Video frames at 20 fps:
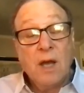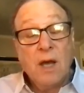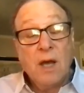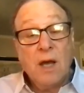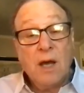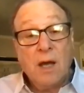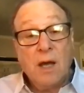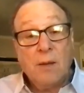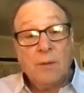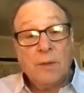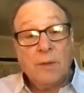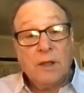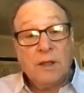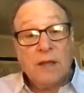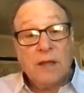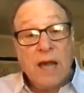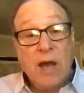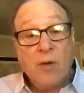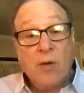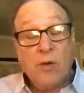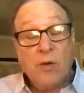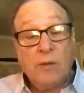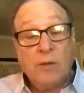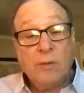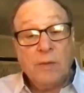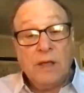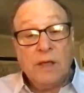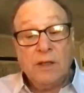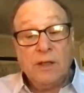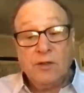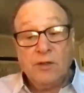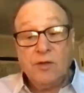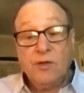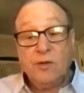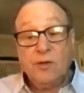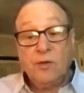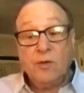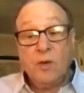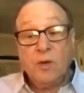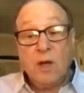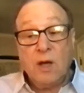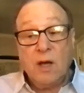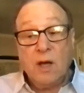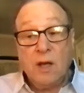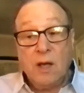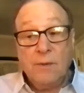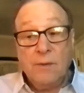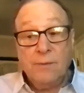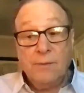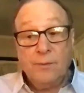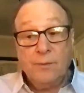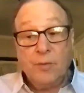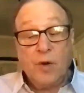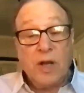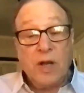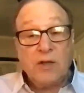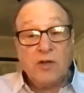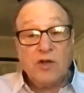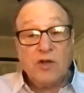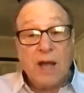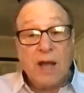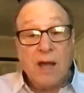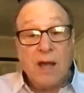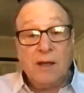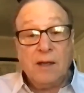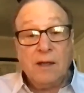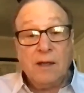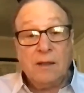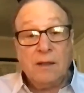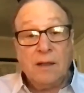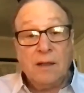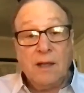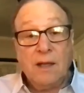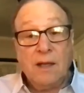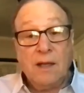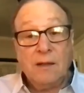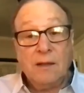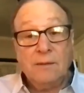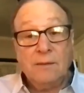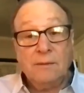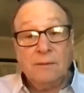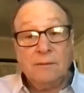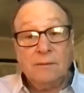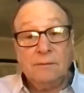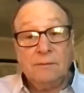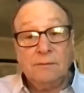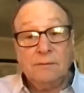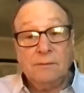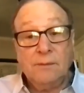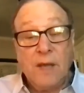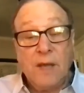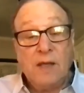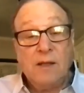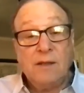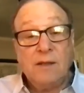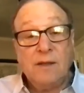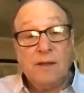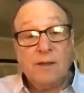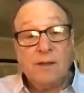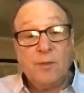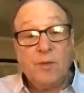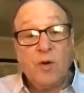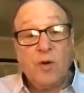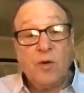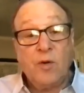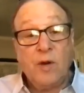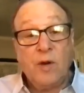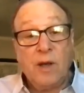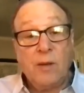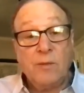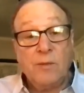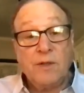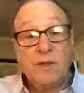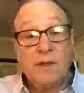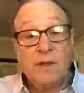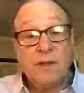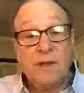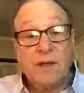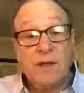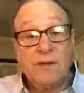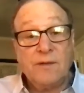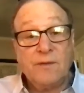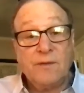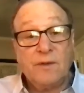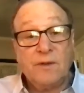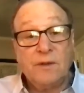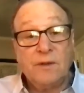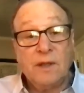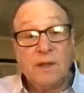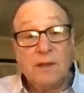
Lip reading: allowing me to branch out and make this program successful.